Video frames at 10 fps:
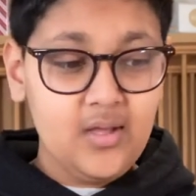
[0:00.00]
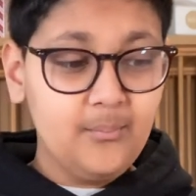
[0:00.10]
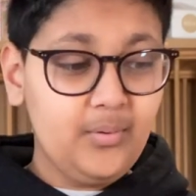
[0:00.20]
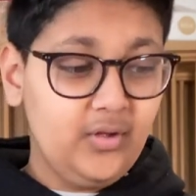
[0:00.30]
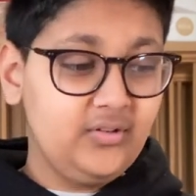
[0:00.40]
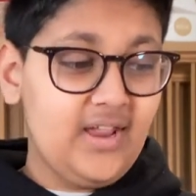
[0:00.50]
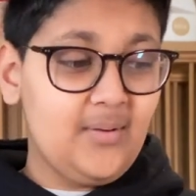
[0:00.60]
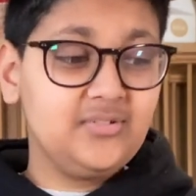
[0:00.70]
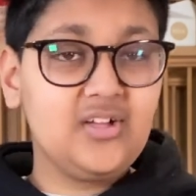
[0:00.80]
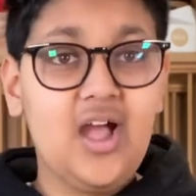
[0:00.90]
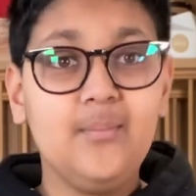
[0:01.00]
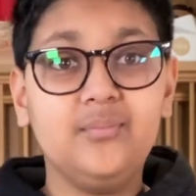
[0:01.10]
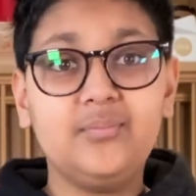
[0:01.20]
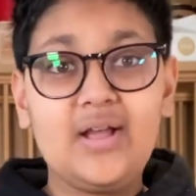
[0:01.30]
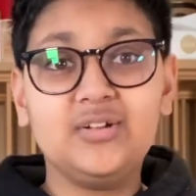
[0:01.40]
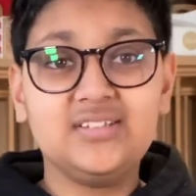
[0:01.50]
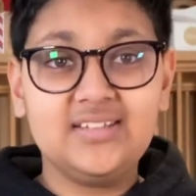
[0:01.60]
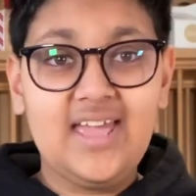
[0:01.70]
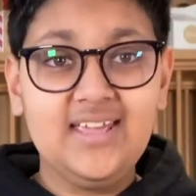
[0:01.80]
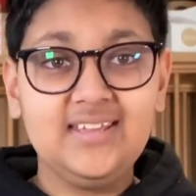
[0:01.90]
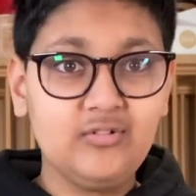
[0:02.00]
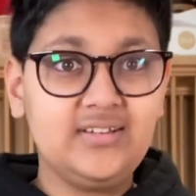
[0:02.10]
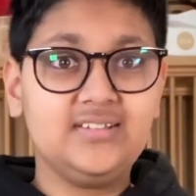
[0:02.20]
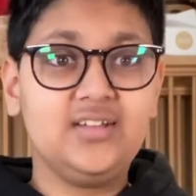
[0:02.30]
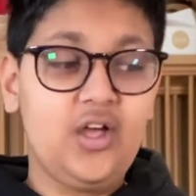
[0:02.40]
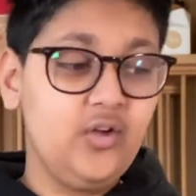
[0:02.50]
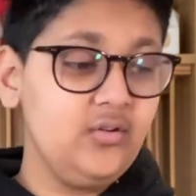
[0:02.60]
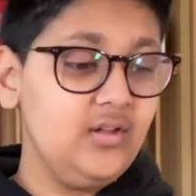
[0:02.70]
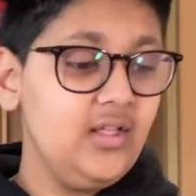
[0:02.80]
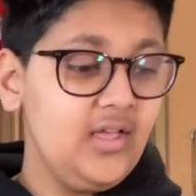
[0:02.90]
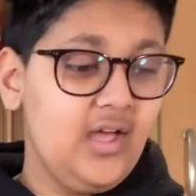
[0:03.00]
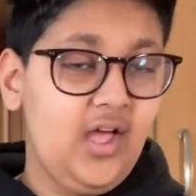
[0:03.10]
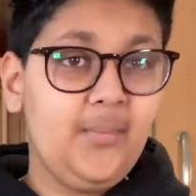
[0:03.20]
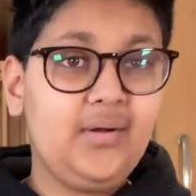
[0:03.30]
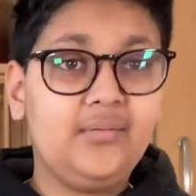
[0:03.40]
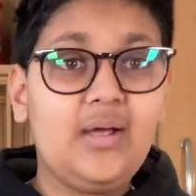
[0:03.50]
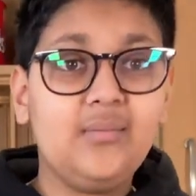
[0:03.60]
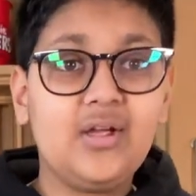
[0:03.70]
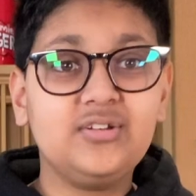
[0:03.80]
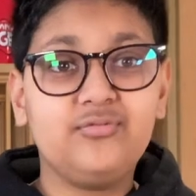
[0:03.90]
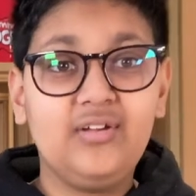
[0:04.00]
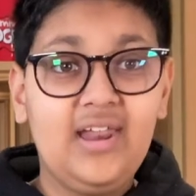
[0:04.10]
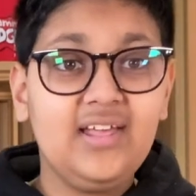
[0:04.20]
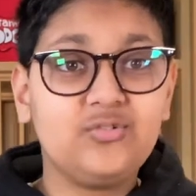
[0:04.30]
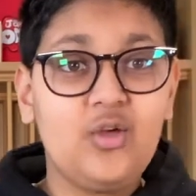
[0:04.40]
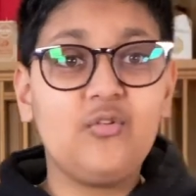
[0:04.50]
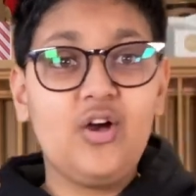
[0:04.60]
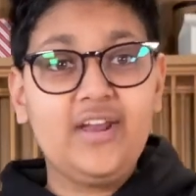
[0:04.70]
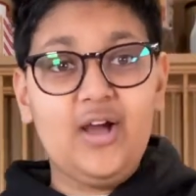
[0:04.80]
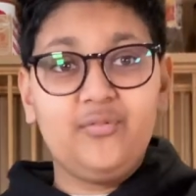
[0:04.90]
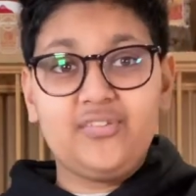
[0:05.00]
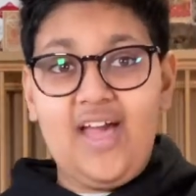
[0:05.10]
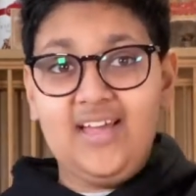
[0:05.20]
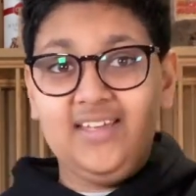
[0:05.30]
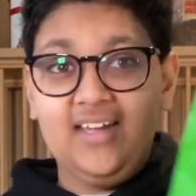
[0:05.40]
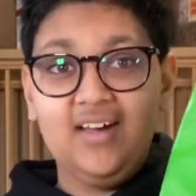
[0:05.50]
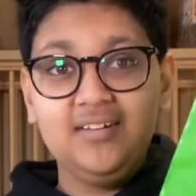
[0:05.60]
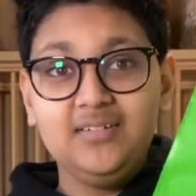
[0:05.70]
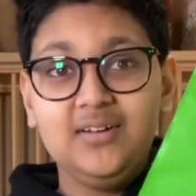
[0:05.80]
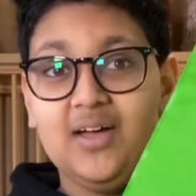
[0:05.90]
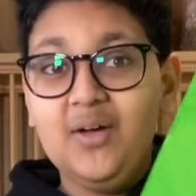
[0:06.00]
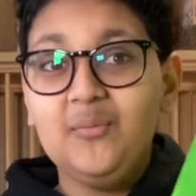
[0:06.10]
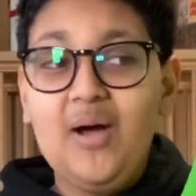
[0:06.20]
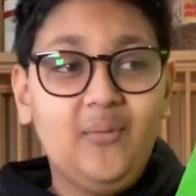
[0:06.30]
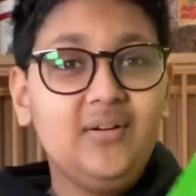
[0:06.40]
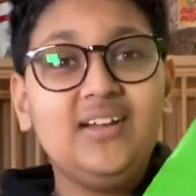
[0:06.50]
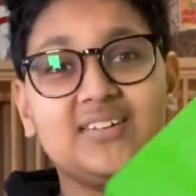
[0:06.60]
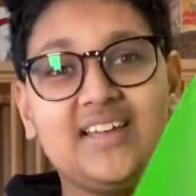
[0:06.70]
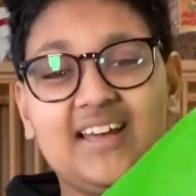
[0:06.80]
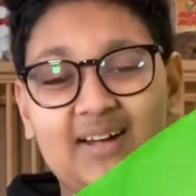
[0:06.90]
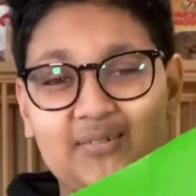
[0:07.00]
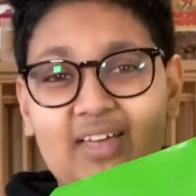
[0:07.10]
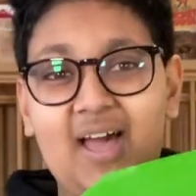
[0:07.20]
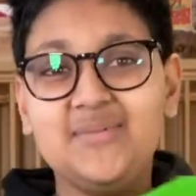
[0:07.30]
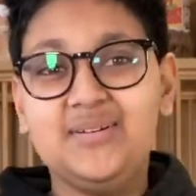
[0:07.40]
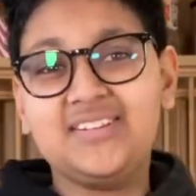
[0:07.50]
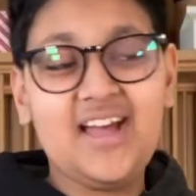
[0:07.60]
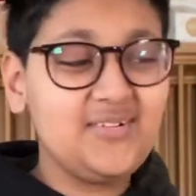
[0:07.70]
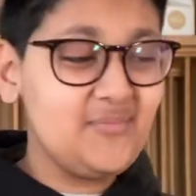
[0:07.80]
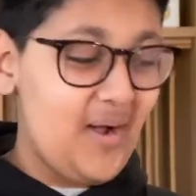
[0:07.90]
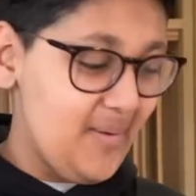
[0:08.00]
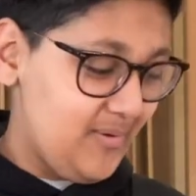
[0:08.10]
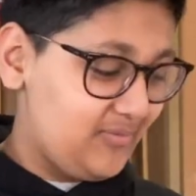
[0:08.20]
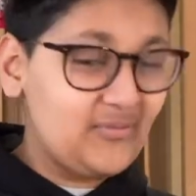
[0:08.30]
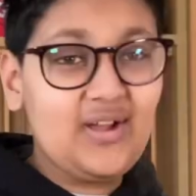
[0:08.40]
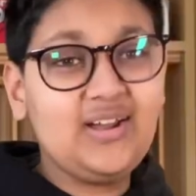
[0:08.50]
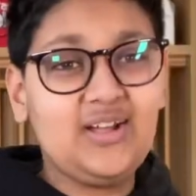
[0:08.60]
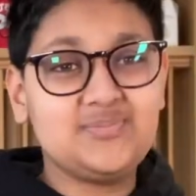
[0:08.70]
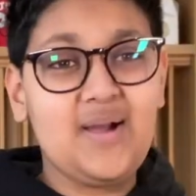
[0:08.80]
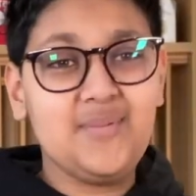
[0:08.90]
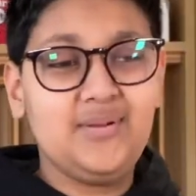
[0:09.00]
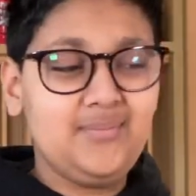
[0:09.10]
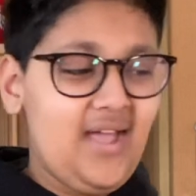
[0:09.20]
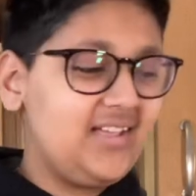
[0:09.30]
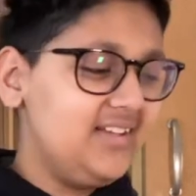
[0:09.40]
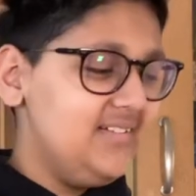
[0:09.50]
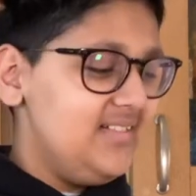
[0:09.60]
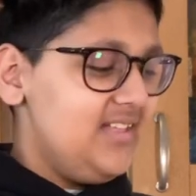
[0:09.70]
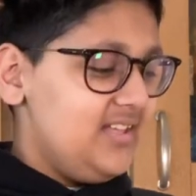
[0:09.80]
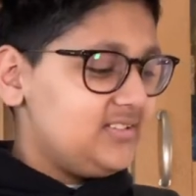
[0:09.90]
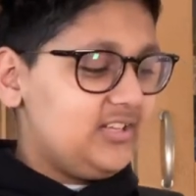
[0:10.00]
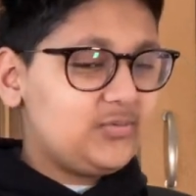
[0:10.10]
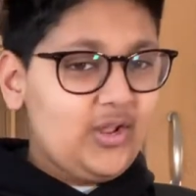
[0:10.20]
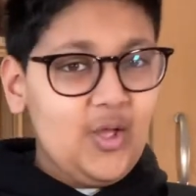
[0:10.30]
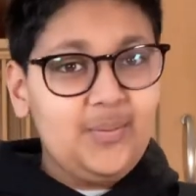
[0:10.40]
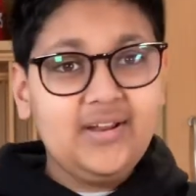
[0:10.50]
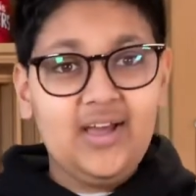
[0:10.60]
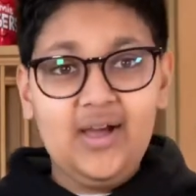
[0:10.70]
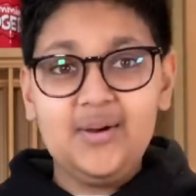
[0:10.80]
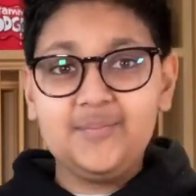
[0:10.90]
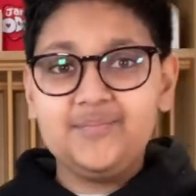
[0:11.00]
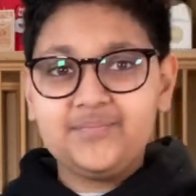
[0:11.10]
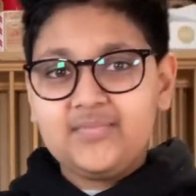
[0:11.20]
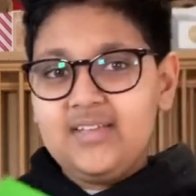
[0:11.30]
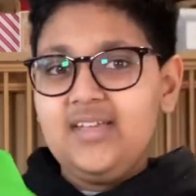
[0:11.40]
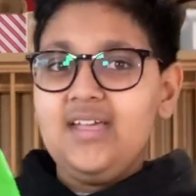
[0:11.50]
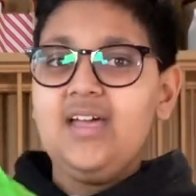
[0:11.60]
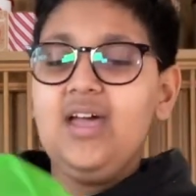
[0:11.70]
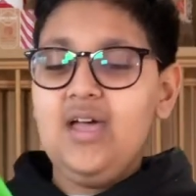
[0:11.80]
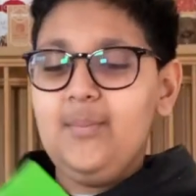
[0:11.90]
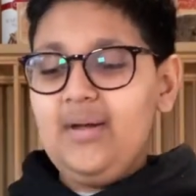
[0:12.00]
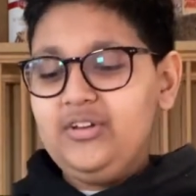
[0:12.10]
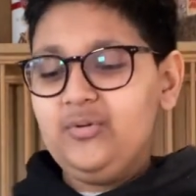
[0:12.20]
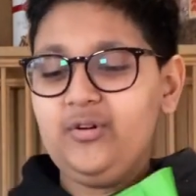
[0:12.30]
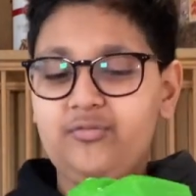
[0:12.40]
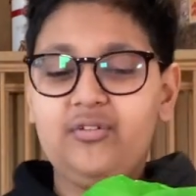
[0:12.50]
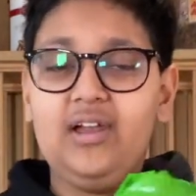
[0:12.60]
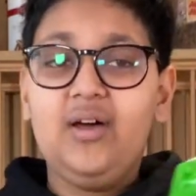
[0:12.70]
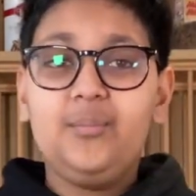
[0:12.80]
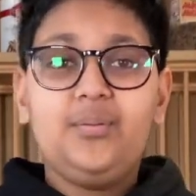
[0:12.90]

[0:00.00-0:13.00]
But now it's time, back onto the cake, ready to go. And I'm now going to fill it. So I've got an elf's hat here. Well, it looks like an elf's hat, but it's kind of a pipe. It's a very large piping bag. So you just want to open it up and you want to fill up.